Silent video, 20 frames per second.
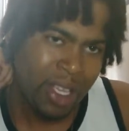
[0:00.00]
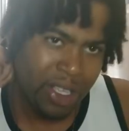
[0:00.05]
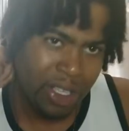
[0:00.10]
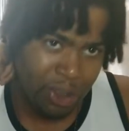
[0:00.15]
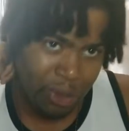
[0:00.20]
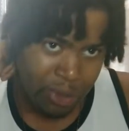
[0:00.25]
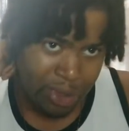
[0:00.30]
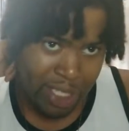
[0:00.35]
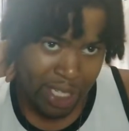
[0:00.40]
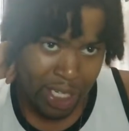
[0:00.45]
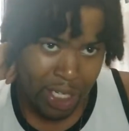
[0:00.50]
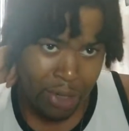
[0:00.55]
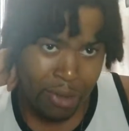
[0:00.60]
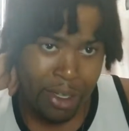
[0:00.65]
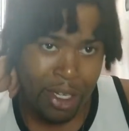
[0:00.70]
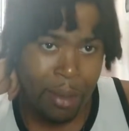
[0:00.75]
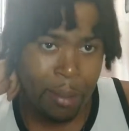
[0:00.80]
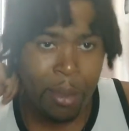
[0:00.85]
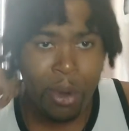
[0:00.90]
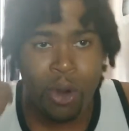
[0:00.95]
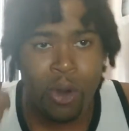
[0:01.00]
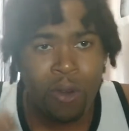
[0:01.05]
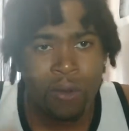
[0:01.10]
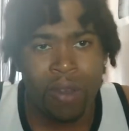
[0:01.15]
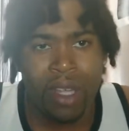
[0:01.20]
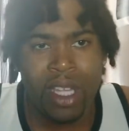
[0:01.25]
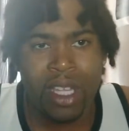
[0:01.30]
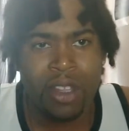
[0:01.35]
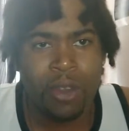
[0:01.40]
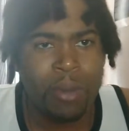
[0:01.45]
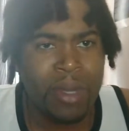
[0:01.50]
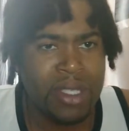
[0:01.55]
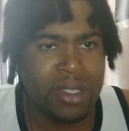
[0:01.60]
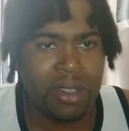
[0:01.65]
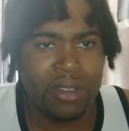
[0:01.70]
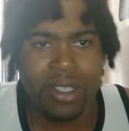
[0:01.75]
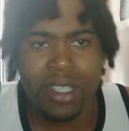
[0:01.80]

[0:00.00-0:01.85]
you dinner in the movie, you Mr.